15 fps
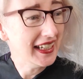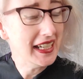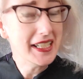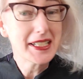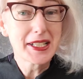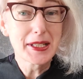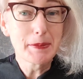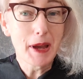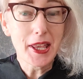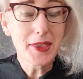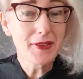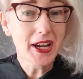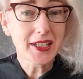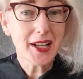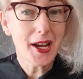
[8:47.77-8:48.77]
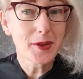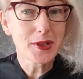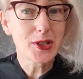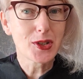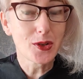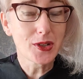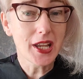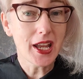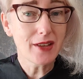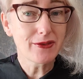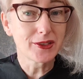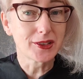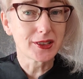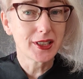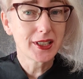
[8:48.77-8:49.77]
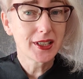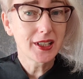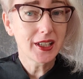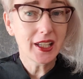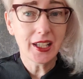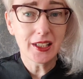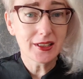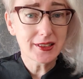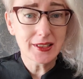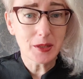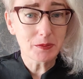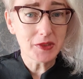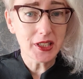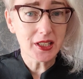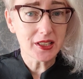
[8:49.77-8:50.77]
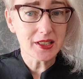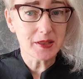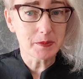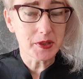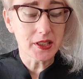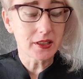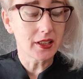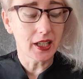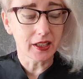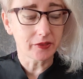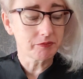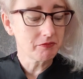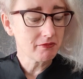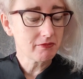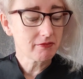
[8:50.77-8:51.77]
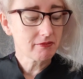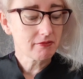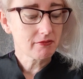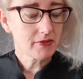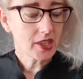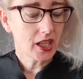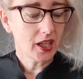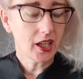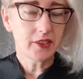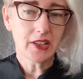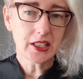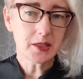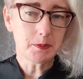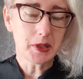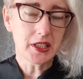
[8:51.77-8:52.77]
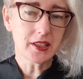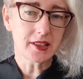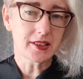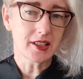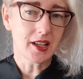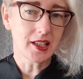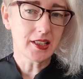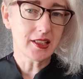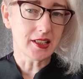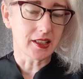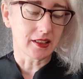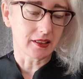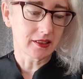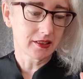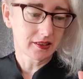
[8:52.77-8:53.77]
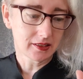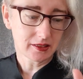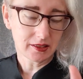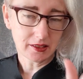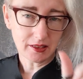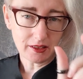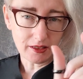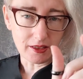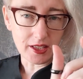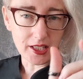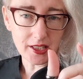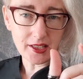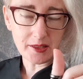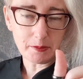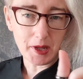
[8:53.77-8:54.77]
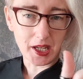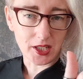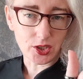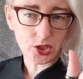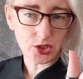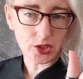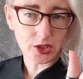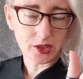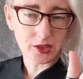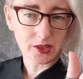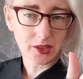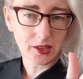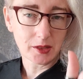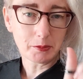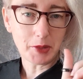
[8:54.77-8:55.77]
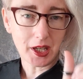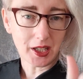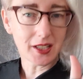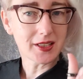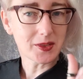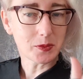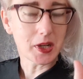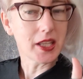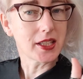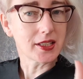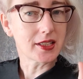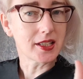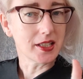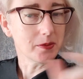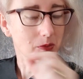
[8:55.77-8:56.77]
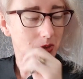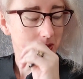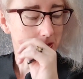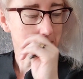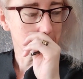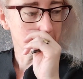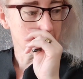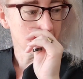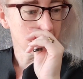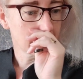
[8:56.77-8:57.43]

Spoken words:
Despite the fact I was so careful, something is like, I've had to pin the sides in this much past where the seam was,